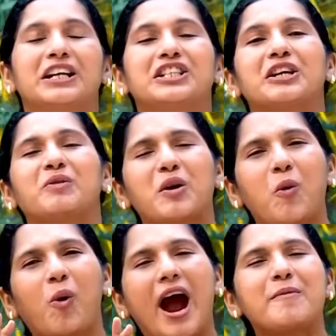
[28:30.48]
She would
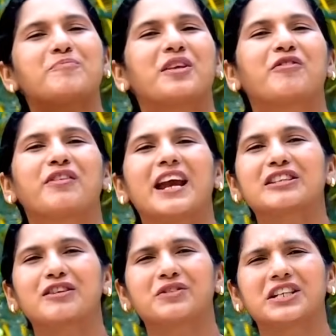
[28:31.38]
wipe the
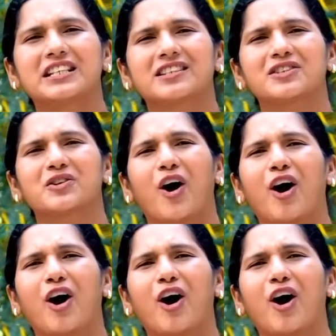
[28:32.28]
face of Jesus,